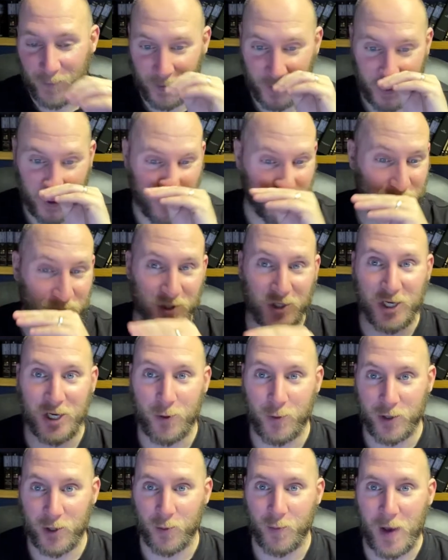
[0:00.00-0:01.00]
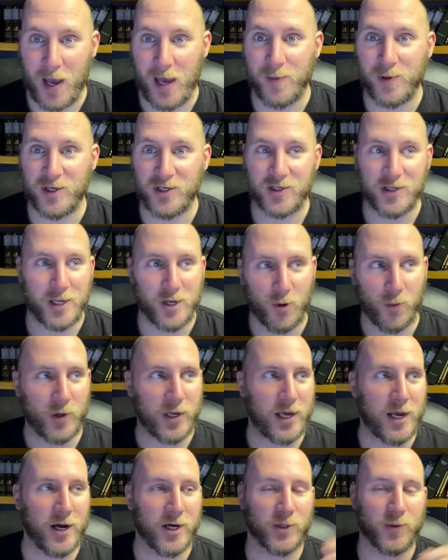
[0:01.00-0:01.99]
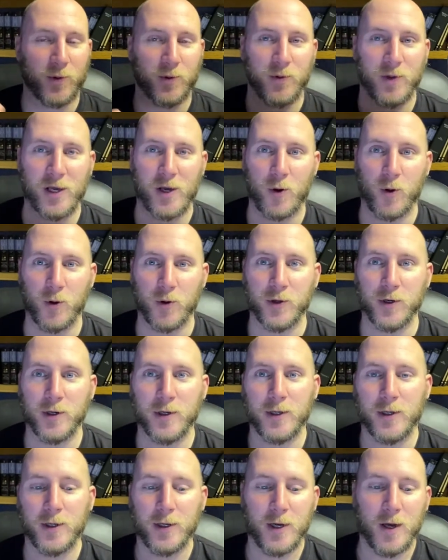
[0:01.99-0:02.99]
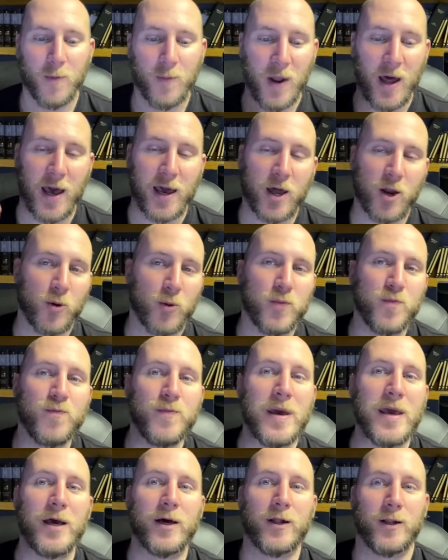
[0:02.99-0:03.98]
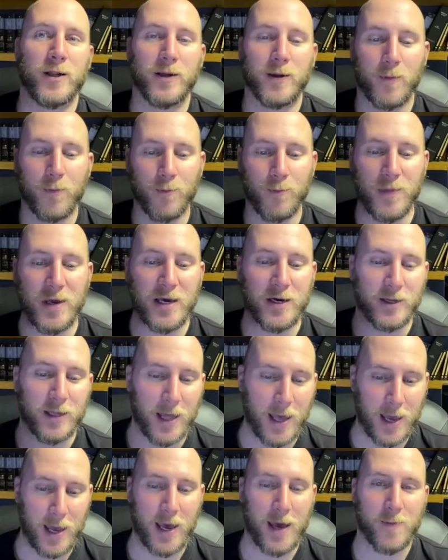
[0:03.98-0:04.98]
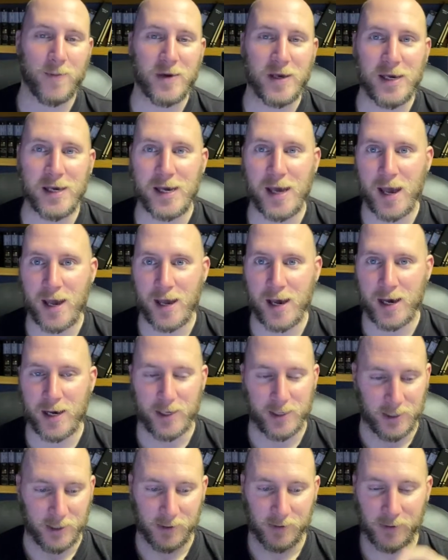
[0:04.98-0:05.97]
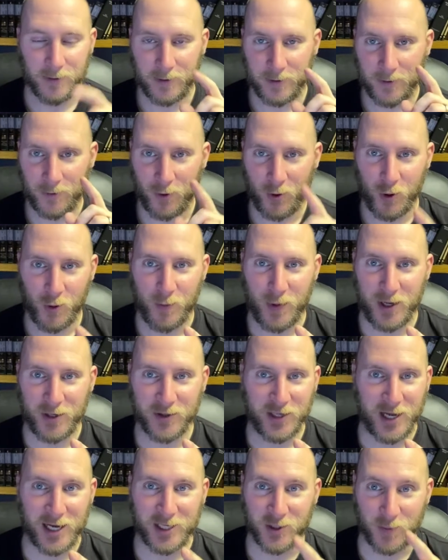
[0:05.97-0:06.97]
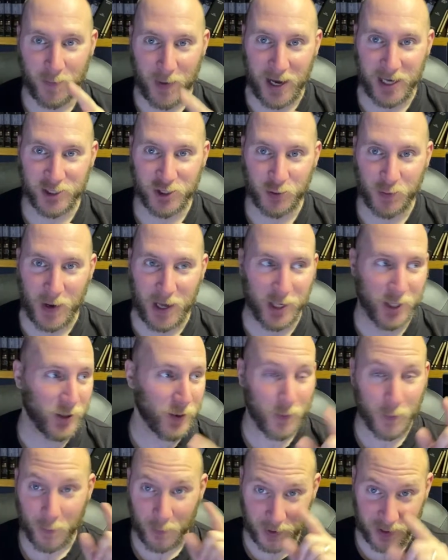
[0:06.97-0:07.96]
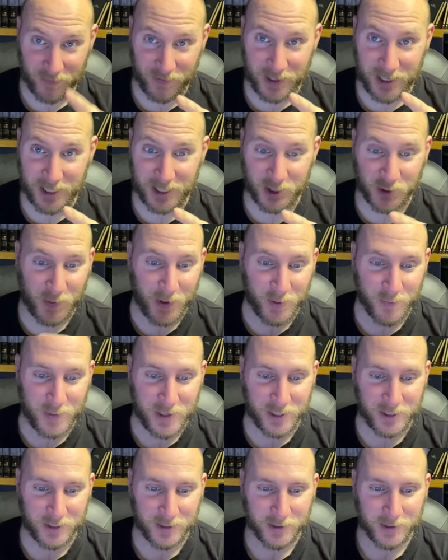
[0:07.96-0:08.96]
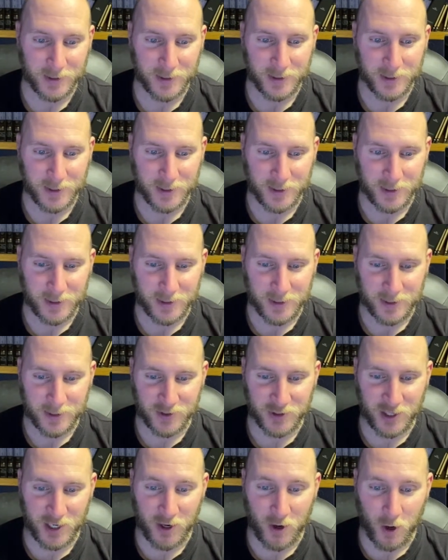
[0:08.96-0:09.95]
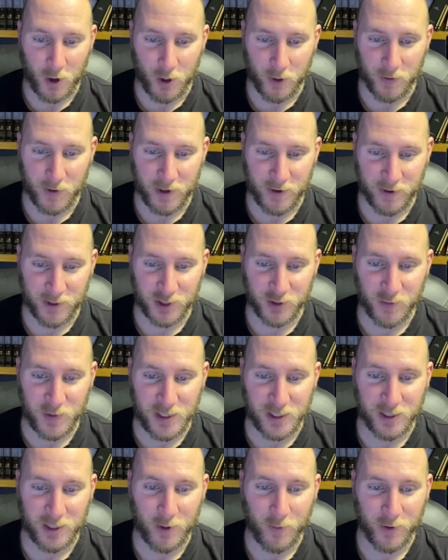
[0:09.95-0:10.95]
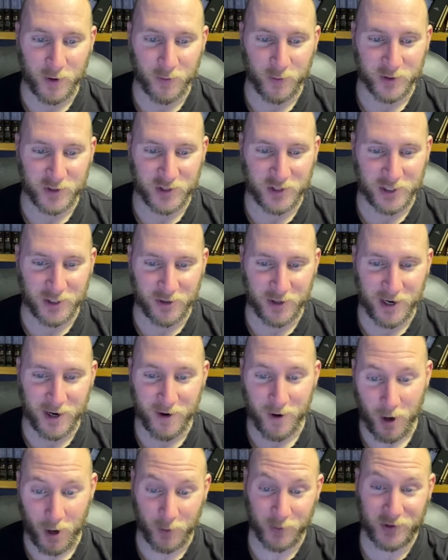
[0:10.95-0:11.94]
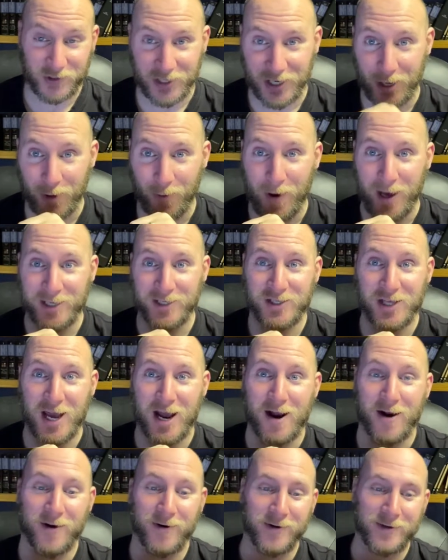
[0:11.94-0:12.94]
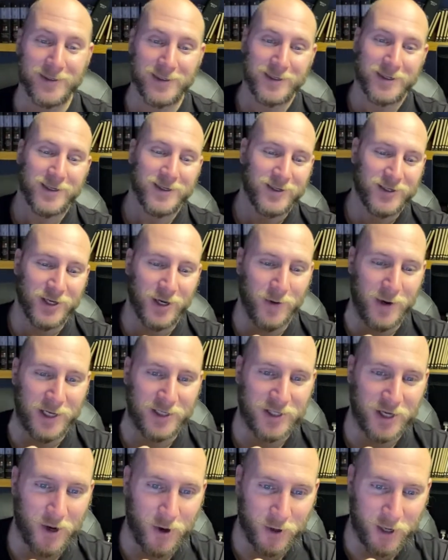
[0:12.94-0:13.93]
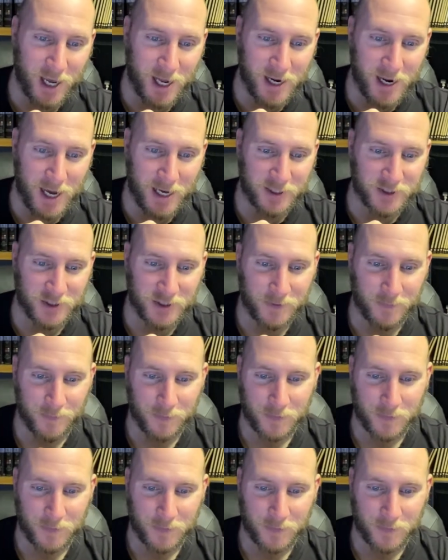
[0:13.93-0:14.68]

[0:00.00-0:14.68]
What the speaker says: cute seal when they're babies, and then nobody cares about them when they get older. But I got to go with meal. Meal. M-E-A-L. Old Bald Dad's a bad speller, but even he can spell meal. Is it here? Oh, there is meal. I wonder if it was seal there. Oh, seal was there. Seal was there. Okay, next.